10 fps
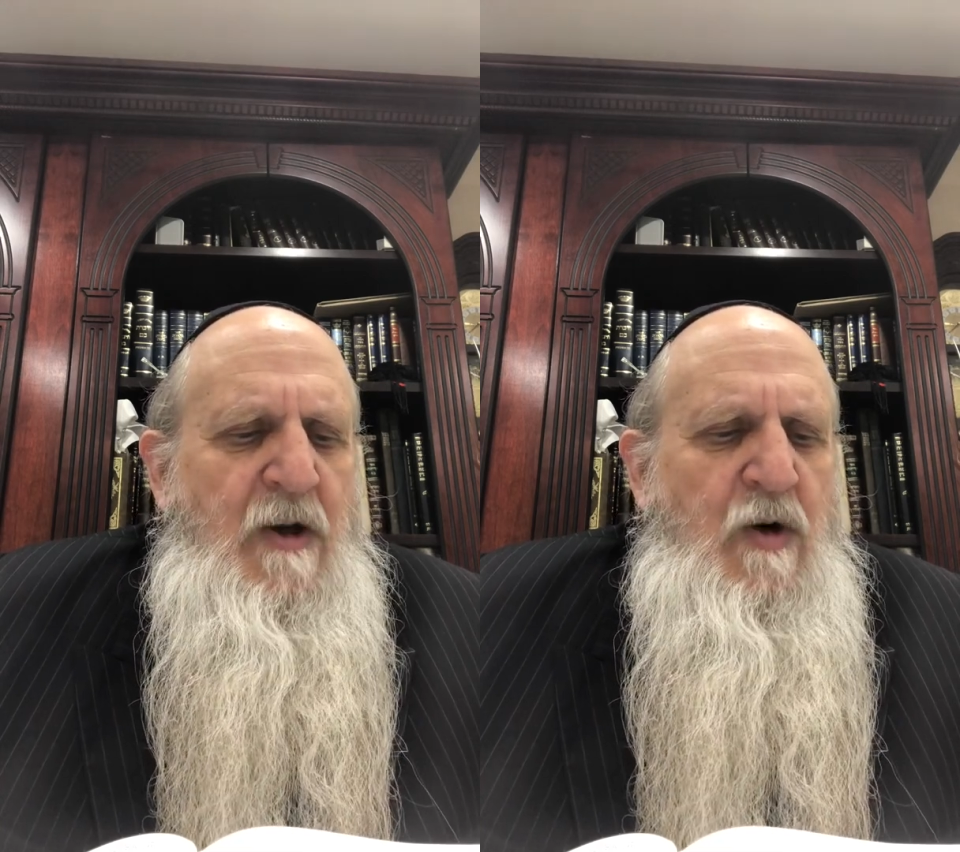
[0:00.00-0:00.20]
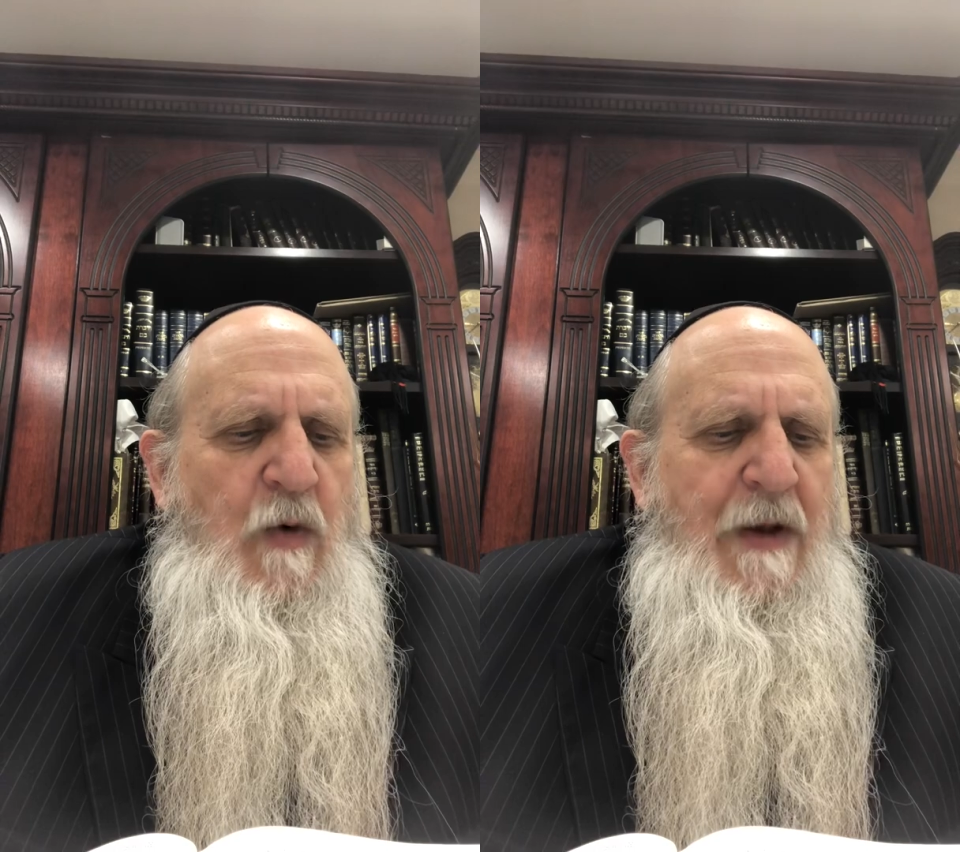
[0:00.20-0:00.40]

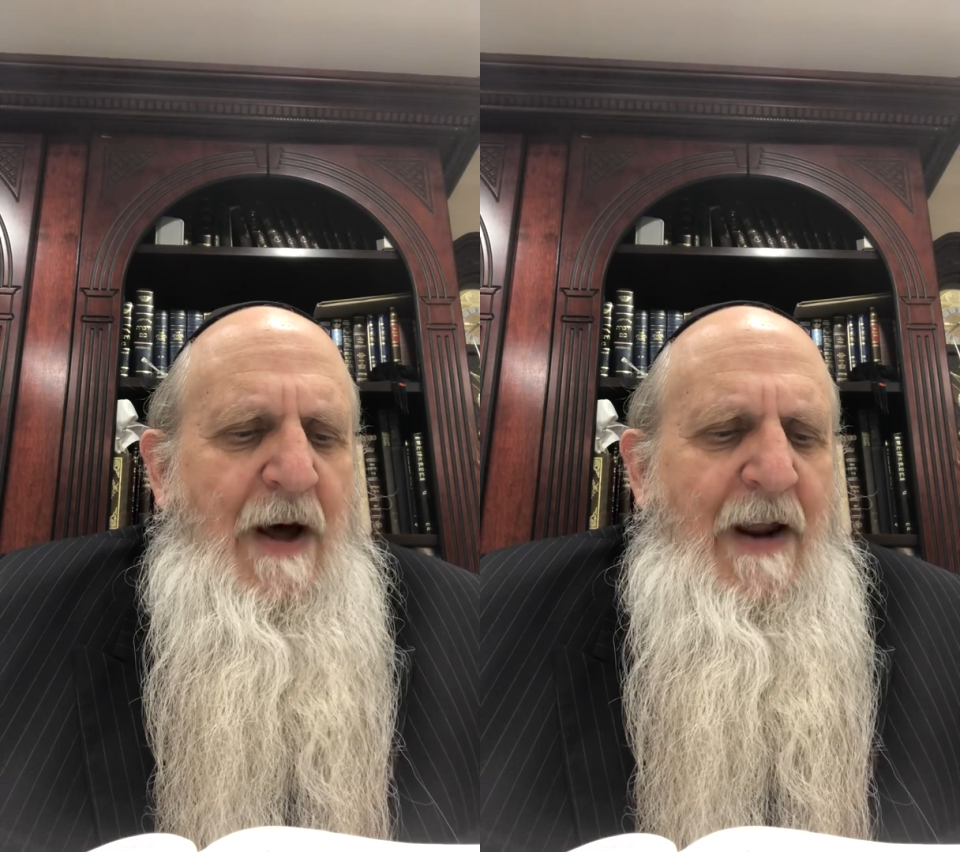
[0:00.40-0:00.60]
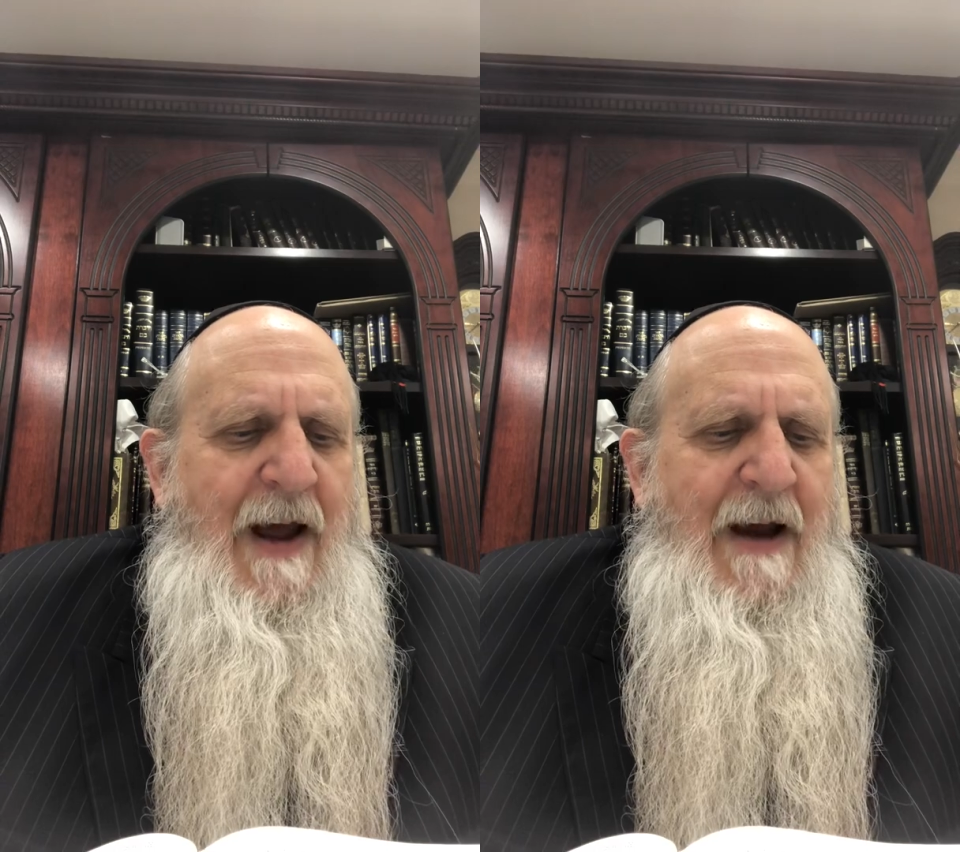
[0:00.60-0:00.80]
you would
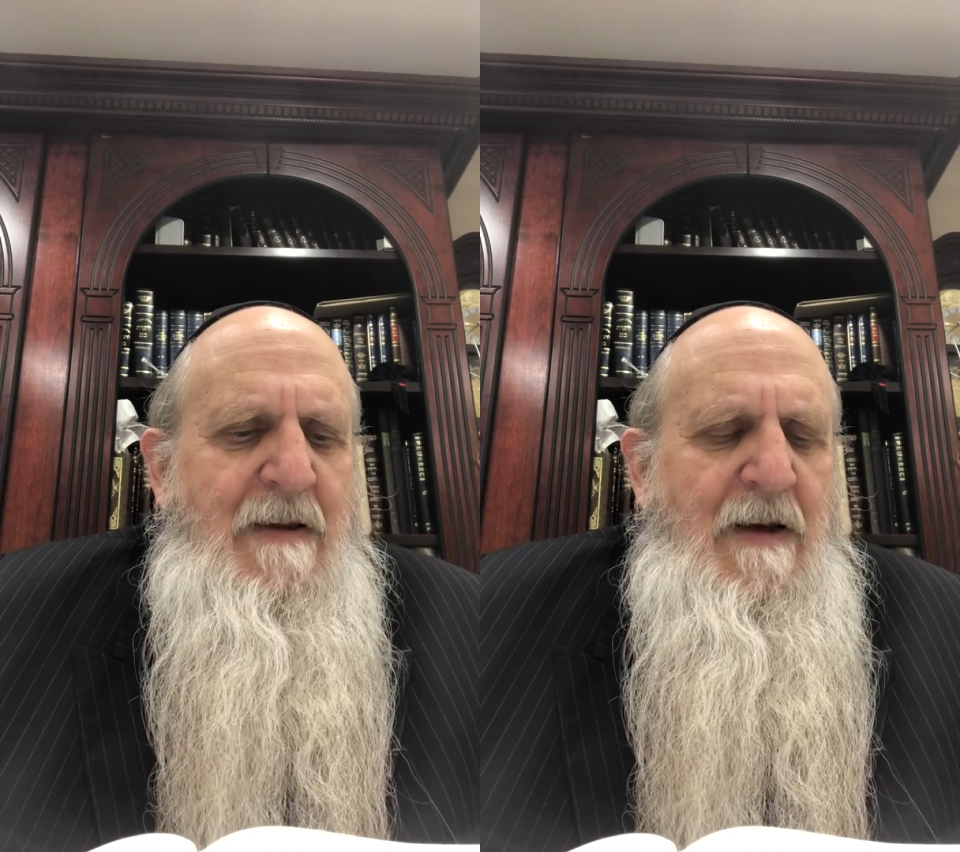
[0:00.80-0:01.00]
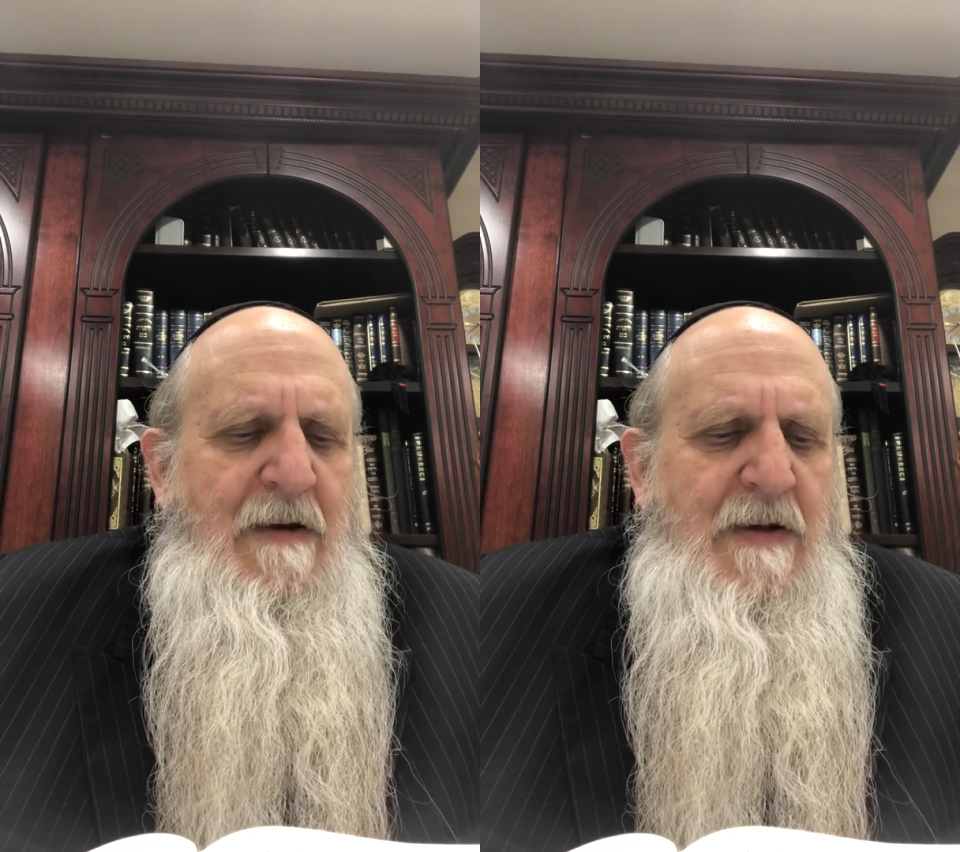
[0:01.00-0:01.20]
not
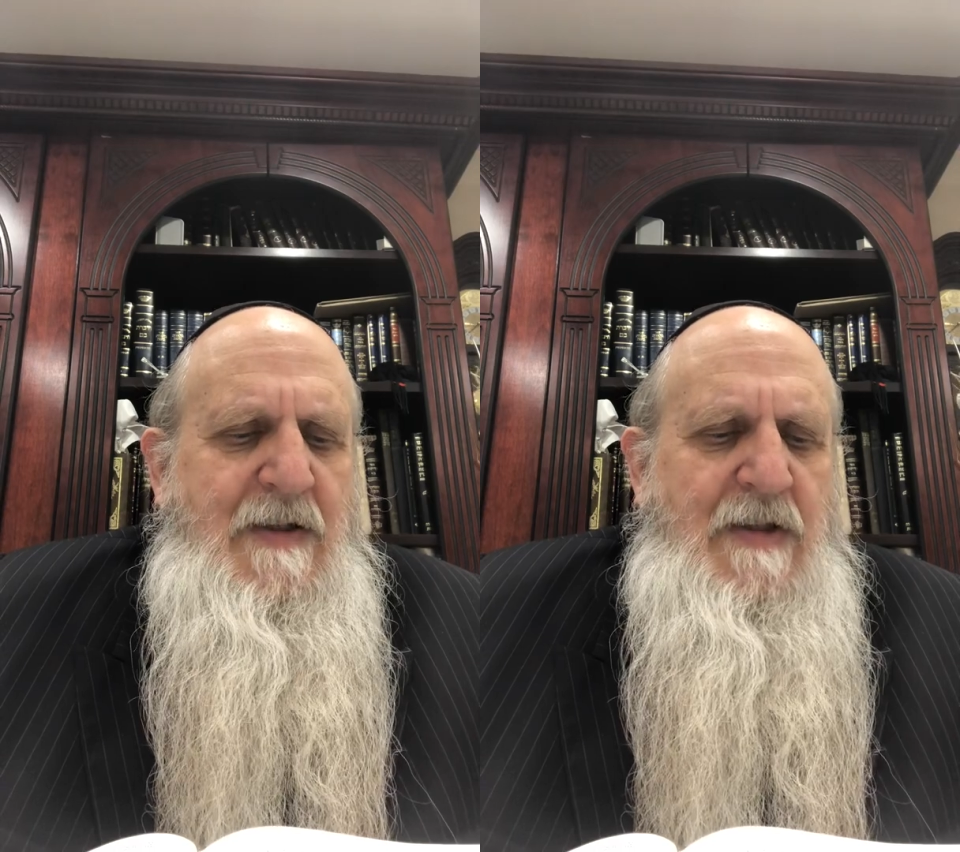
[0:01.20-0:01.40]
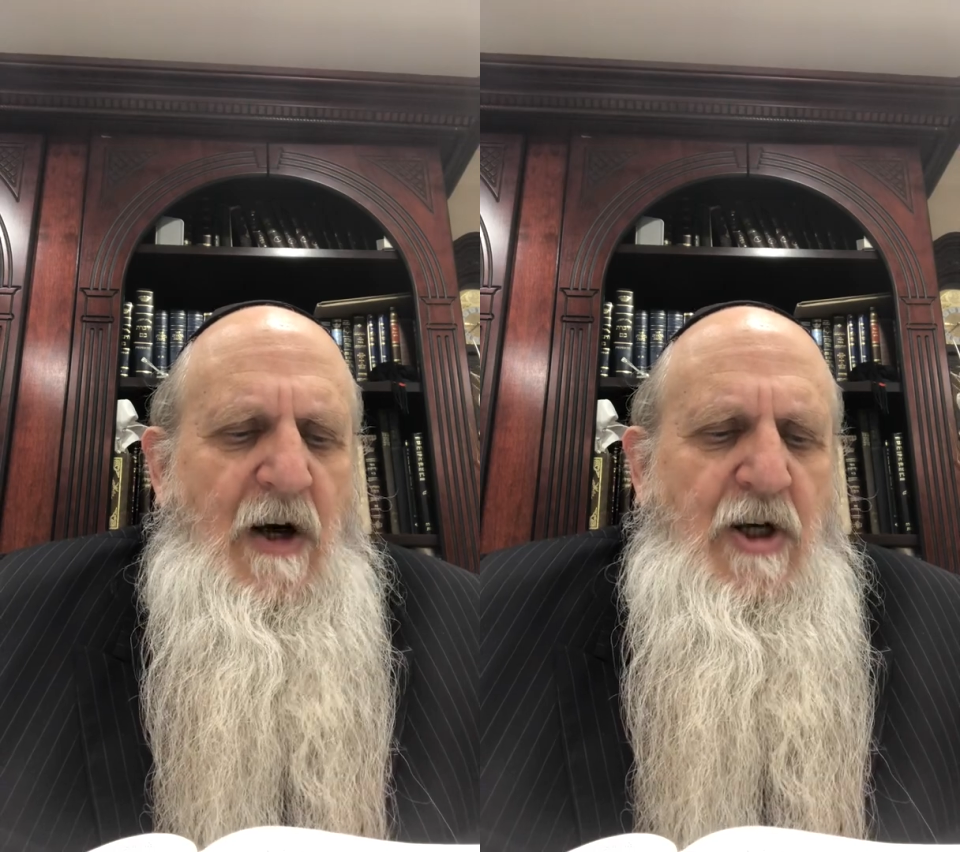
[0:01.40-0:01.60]
act
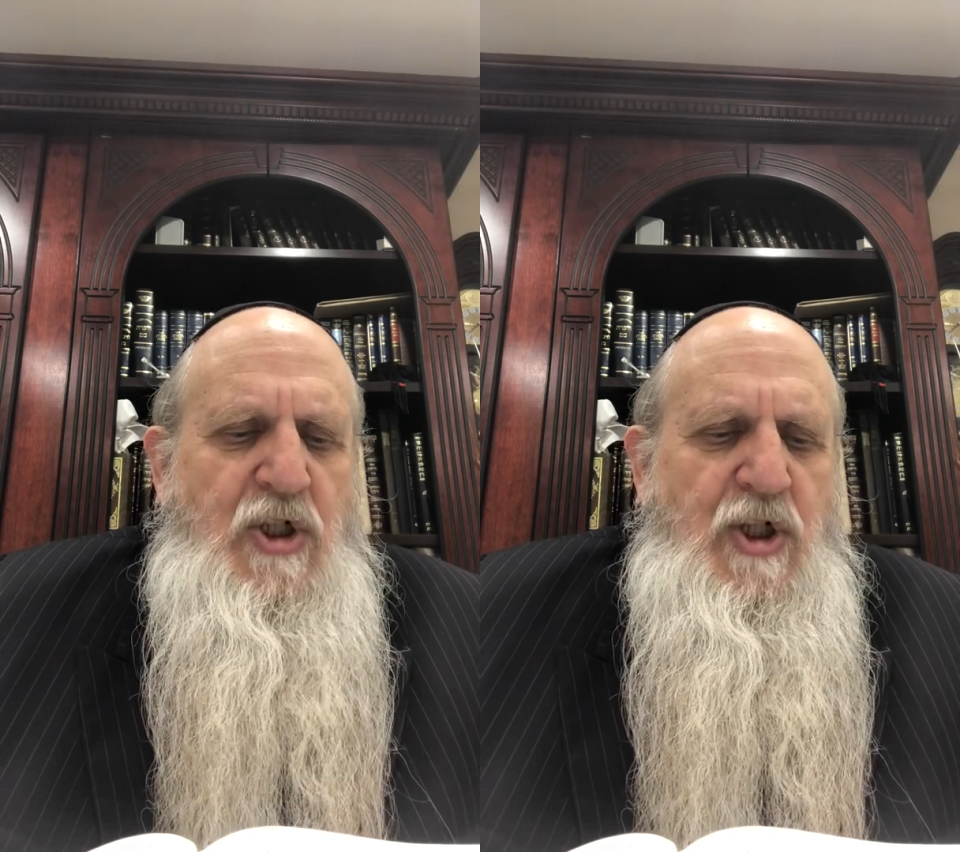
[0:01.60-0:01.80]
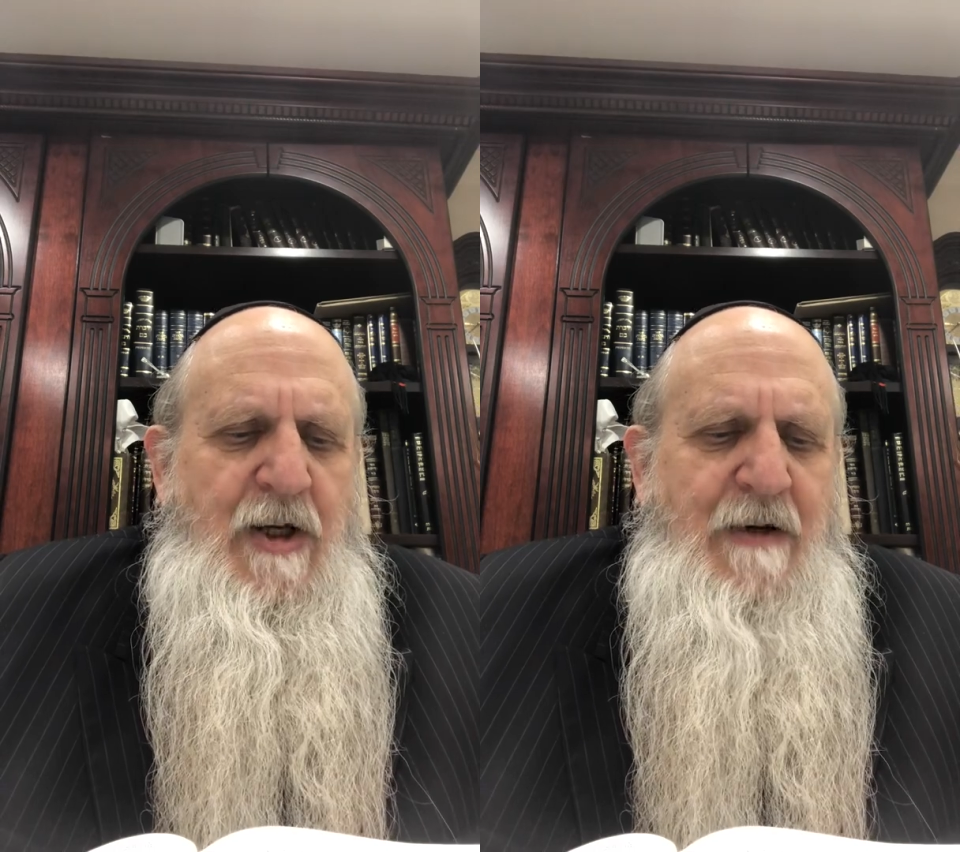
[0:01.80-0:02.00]

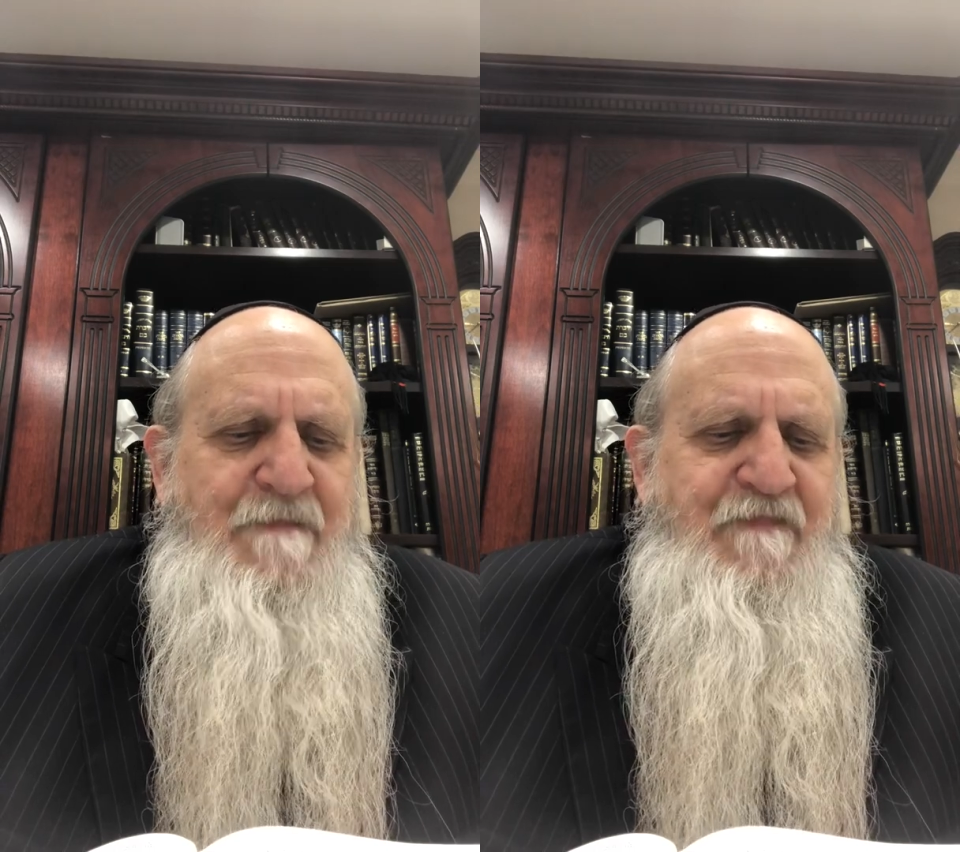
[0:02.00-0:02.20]
sluggishly.